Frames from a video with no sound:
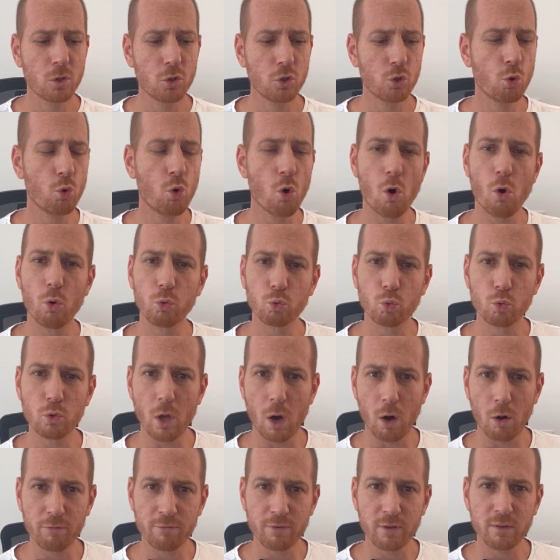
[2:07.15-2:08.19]
You go to
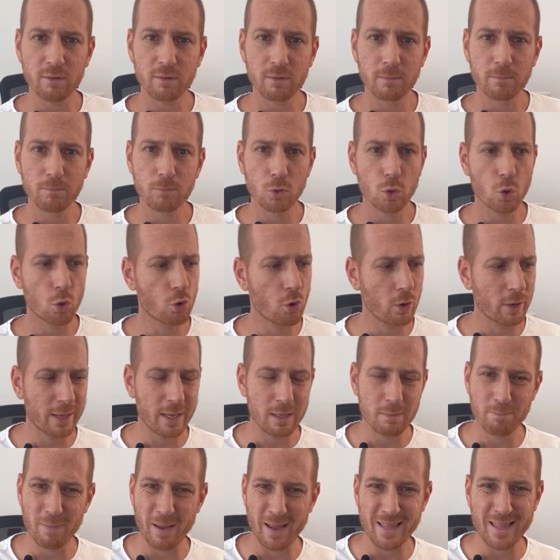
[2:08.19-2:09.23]
the office, you're going
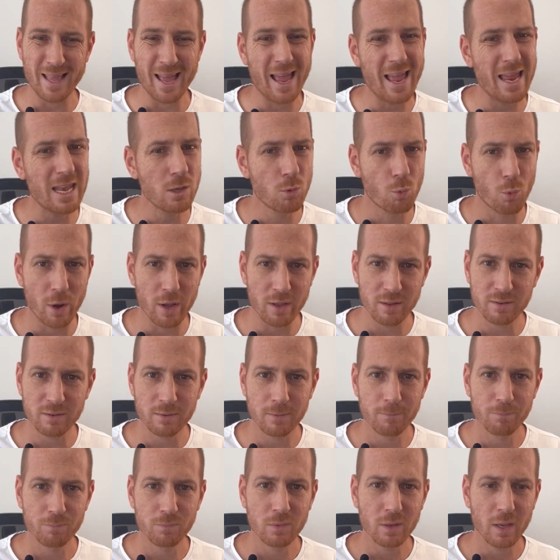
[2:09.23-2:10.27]
to get paid
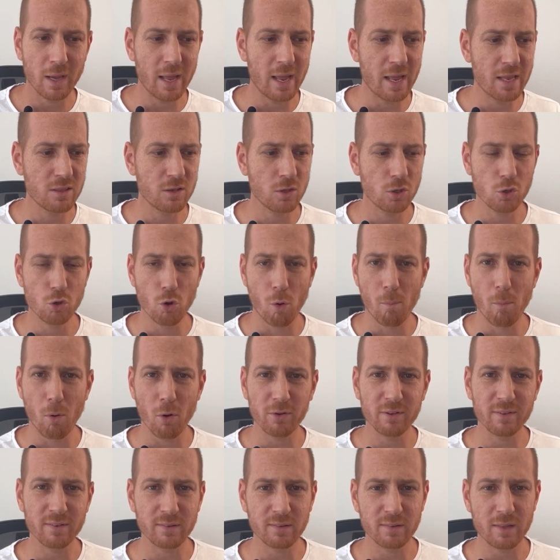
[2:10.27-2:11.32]
anyways, and your
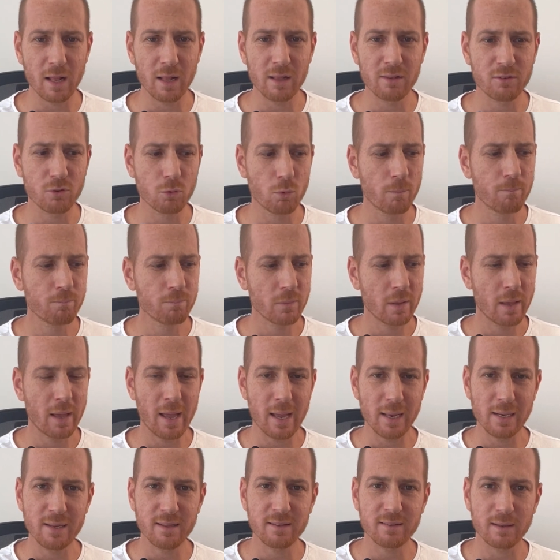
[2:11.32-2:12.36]
boss tells you,
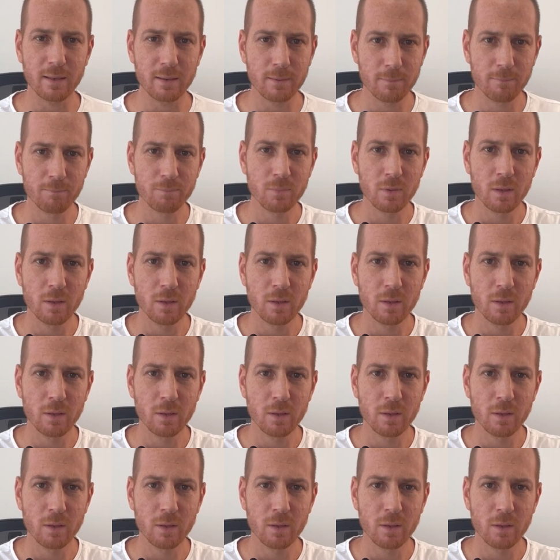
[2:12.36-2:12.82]
hey, listen,